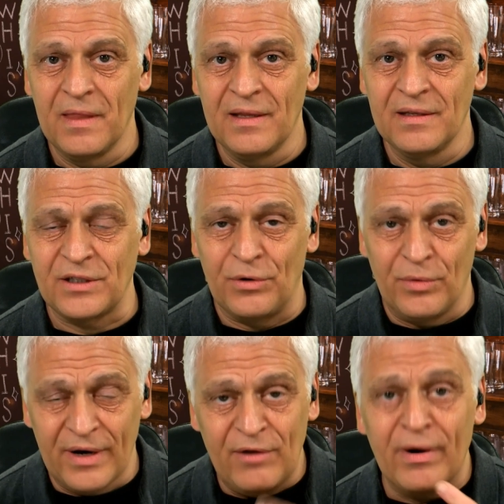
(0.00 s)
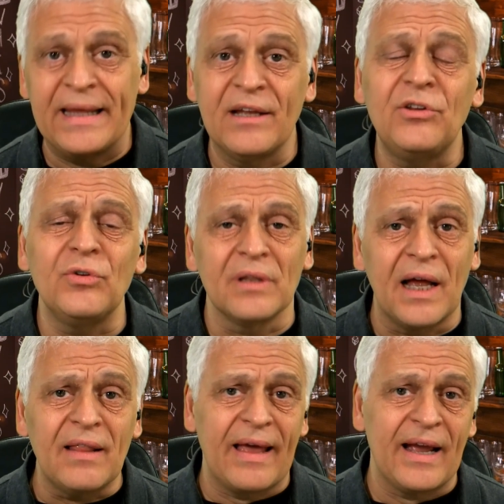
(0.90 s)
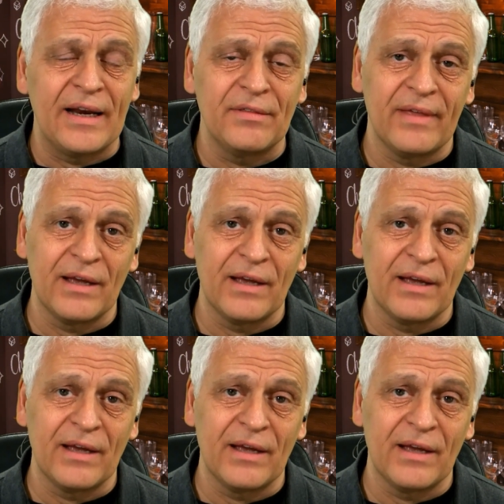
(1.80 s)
So we're running into a lot of that kind of thing,